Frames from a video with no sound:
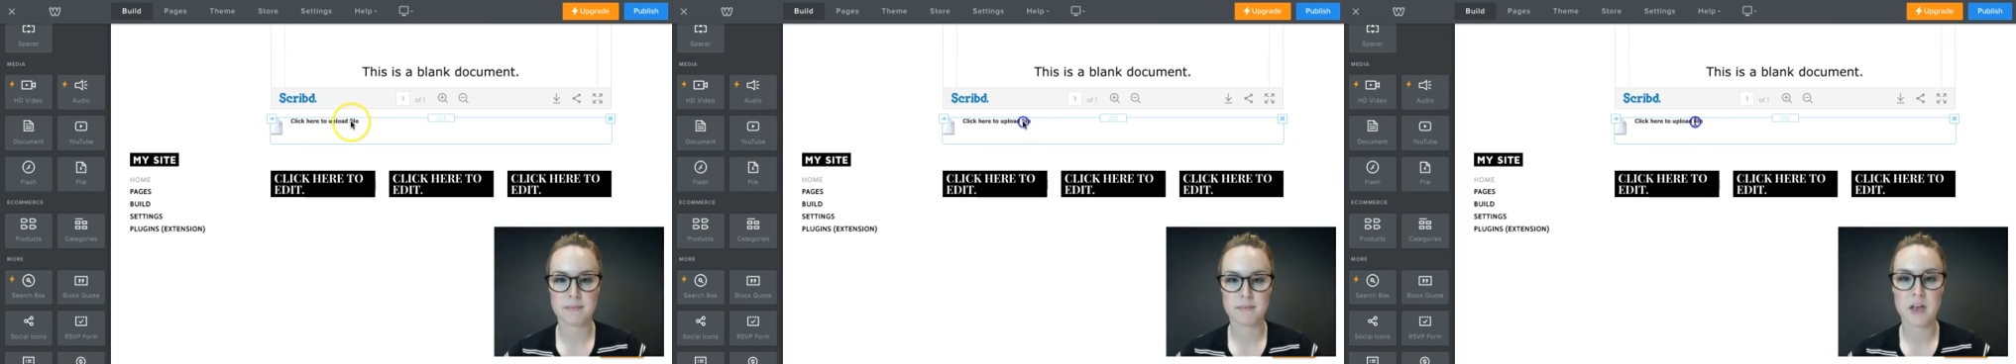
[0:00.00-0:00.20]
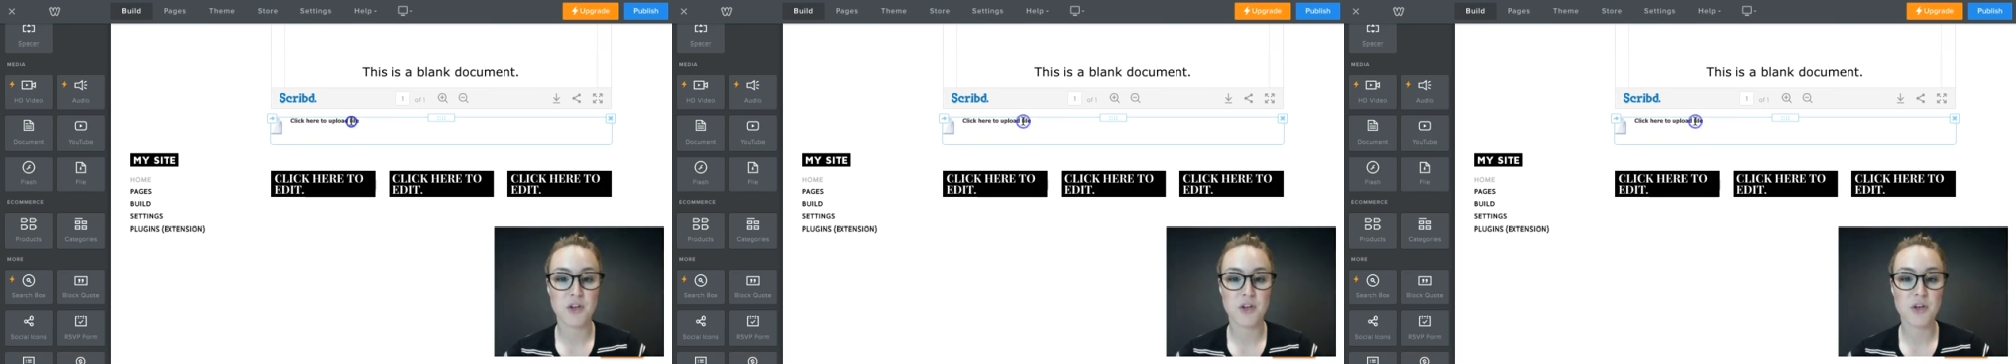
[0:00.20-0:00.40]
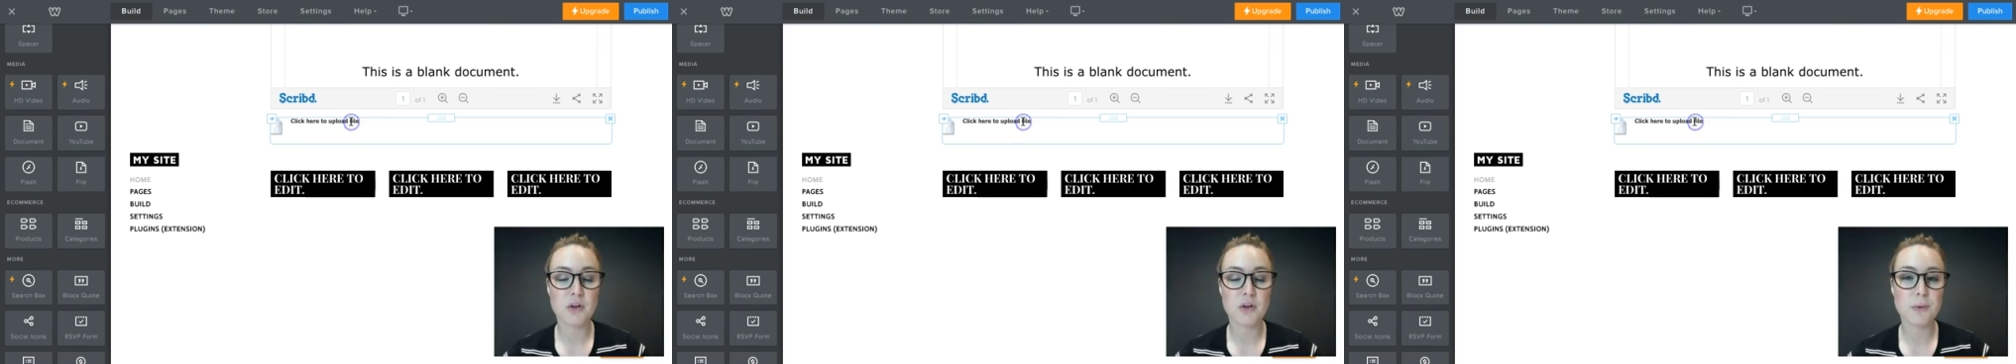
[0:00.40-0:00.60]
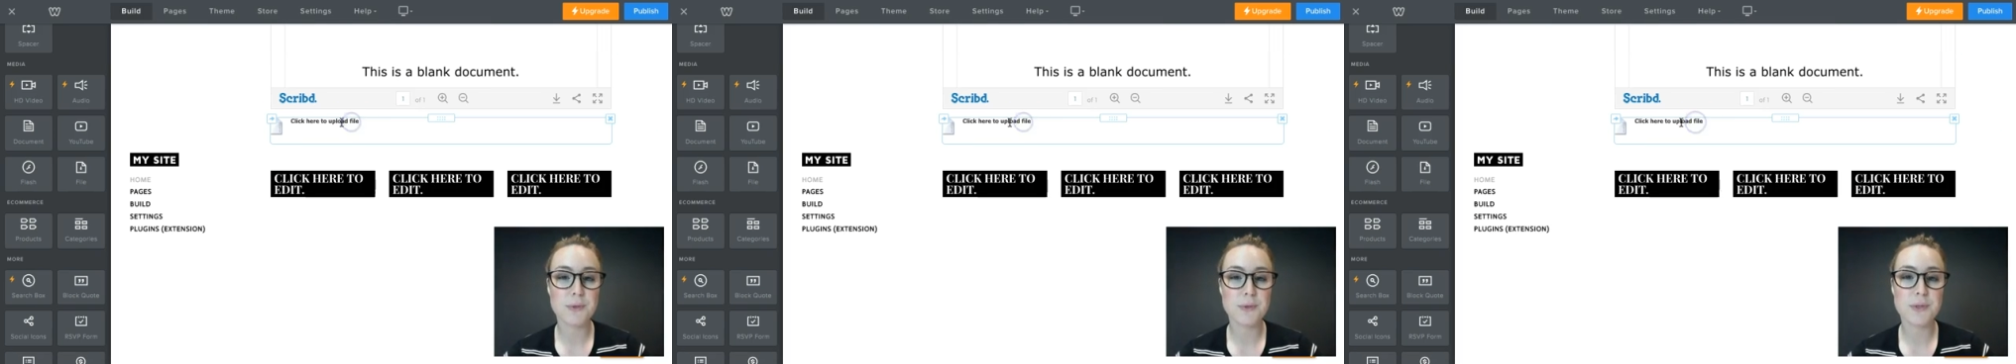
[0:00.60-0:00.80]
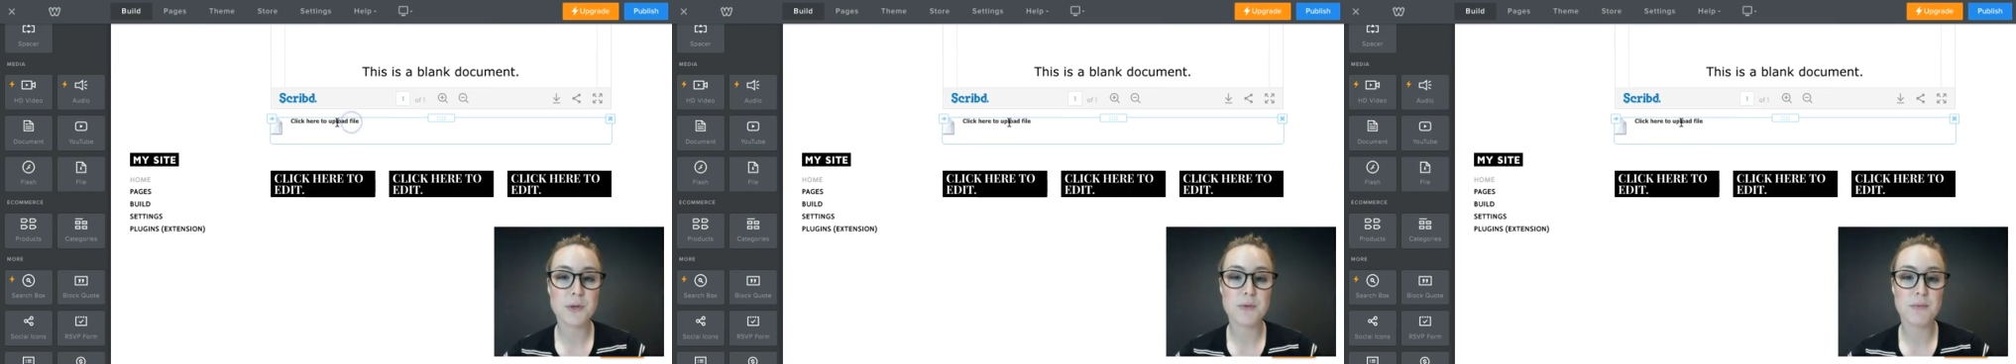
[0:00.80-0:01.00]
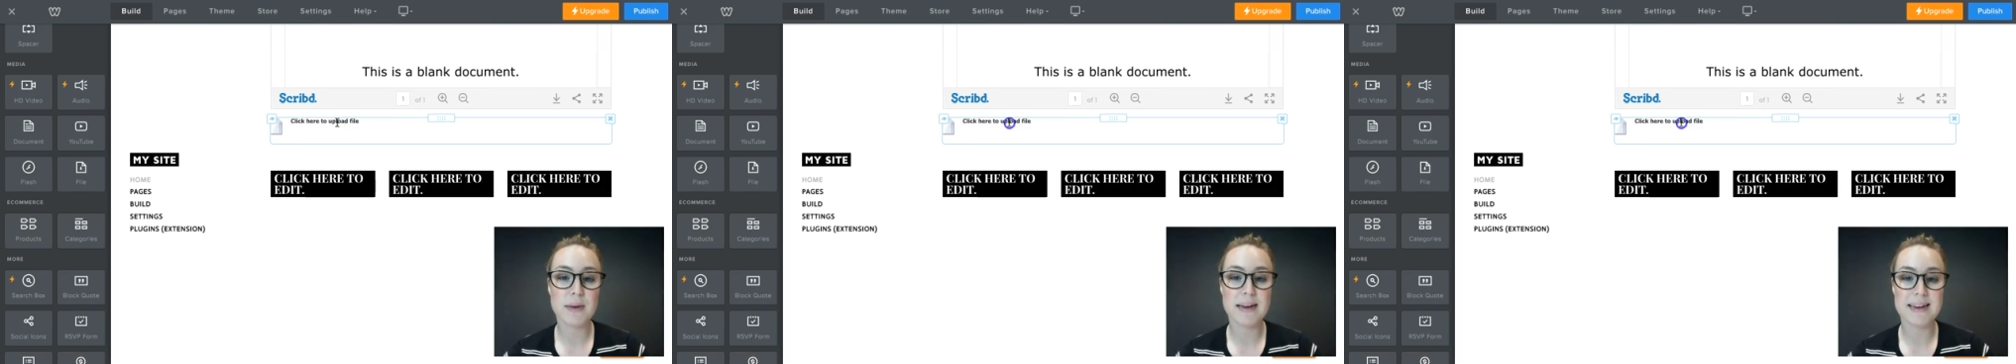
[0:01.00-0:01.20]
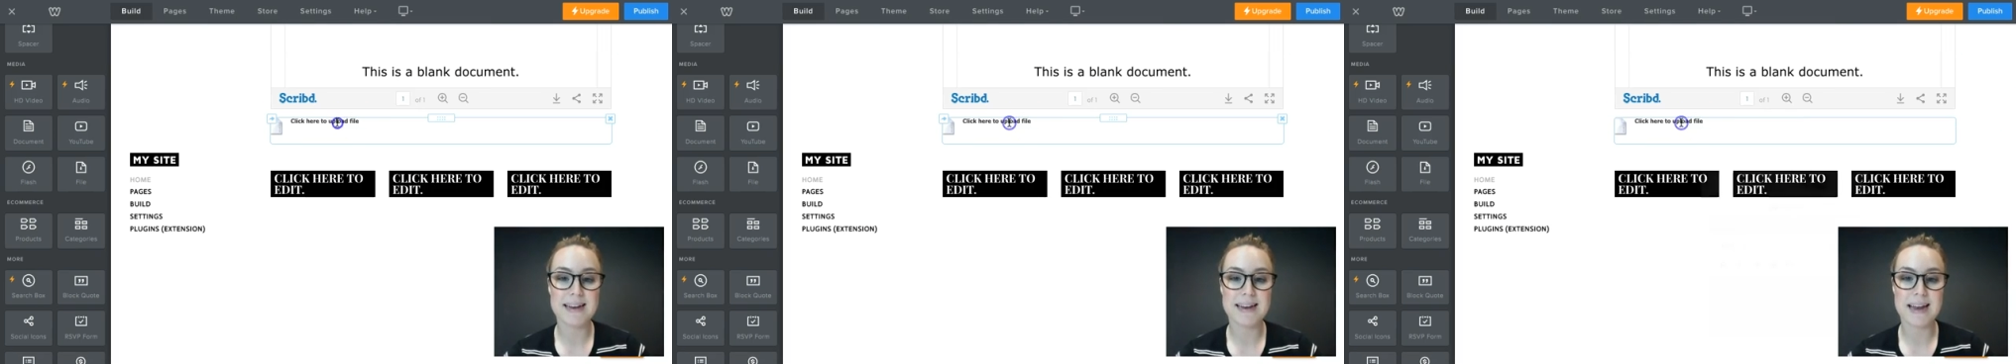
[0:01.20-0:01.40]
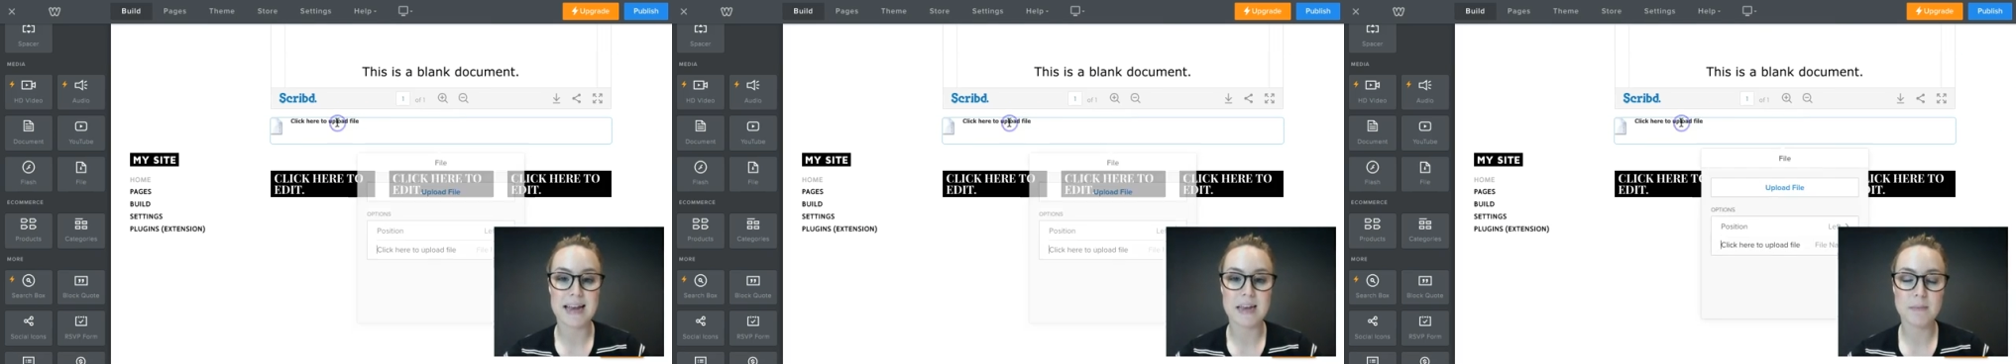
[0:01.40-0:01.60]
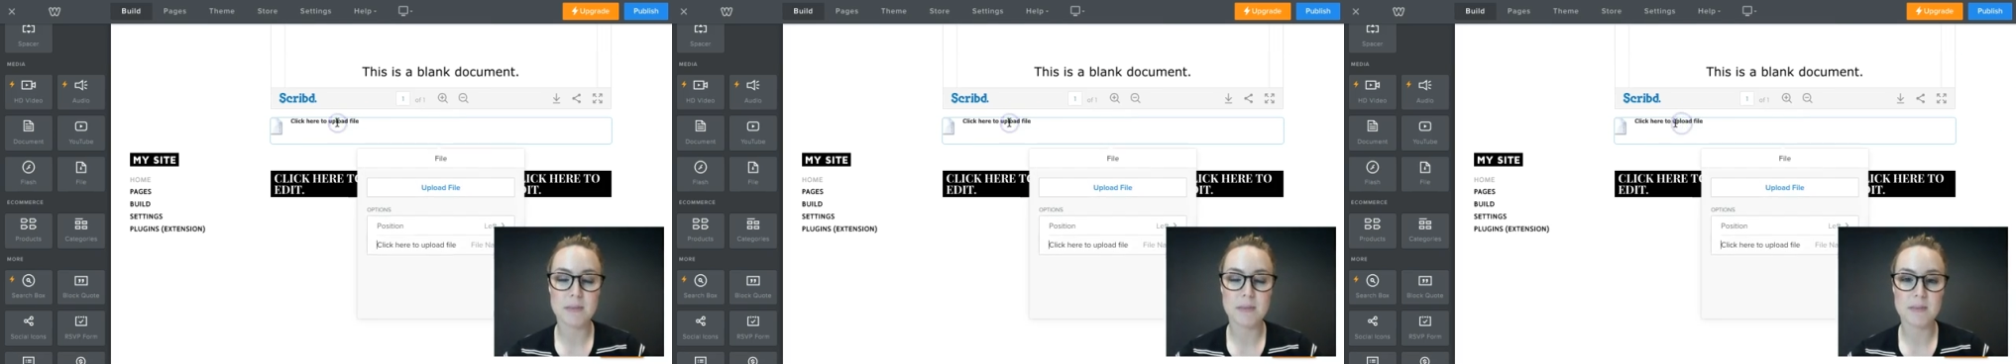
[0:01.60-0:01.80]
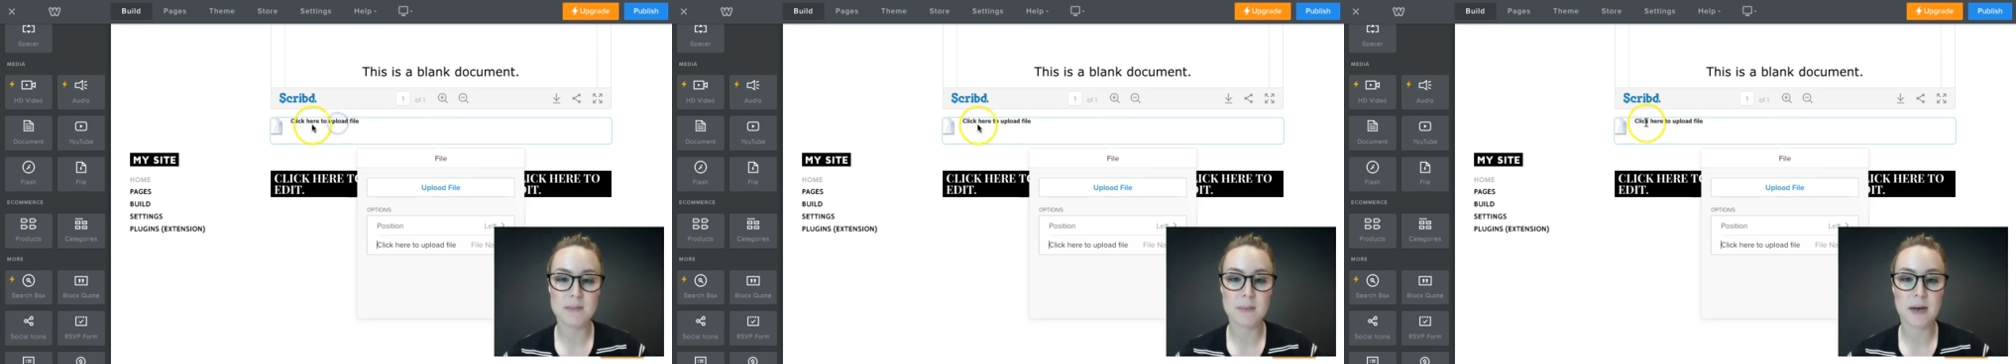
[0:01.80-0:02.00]
You can also rename
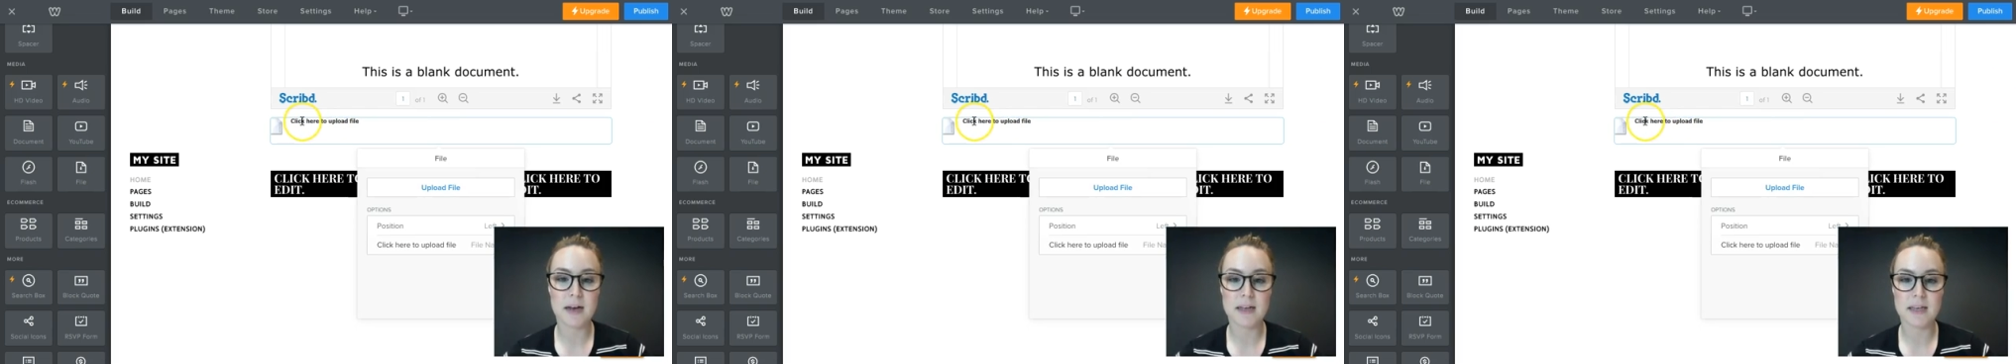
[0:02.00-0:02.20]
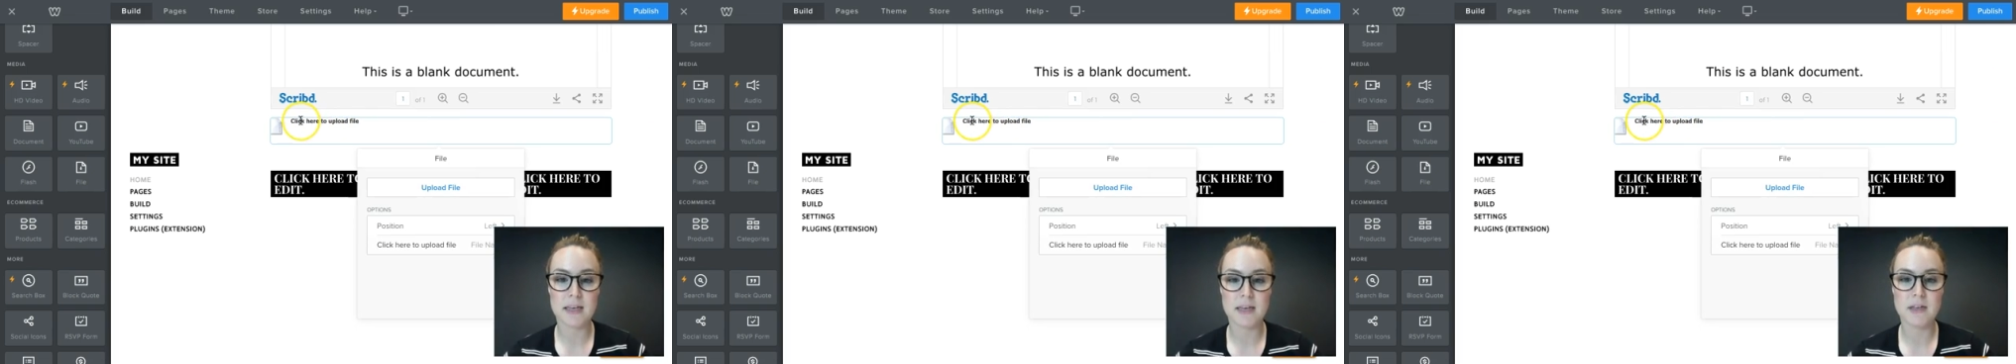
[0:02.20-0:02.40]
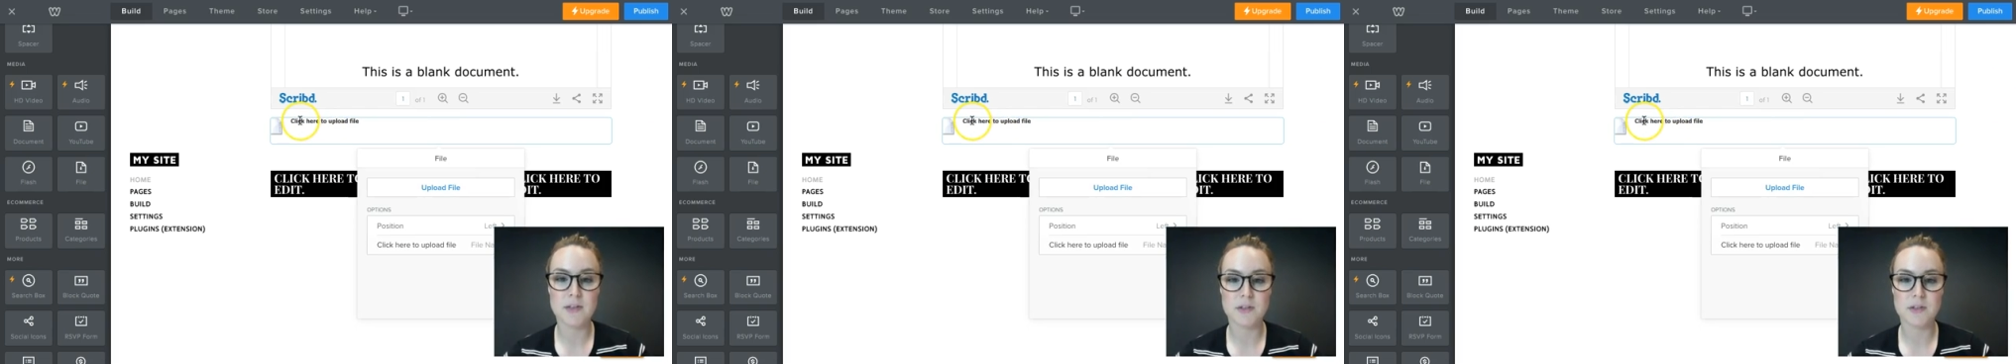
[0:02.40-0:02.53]
this part here.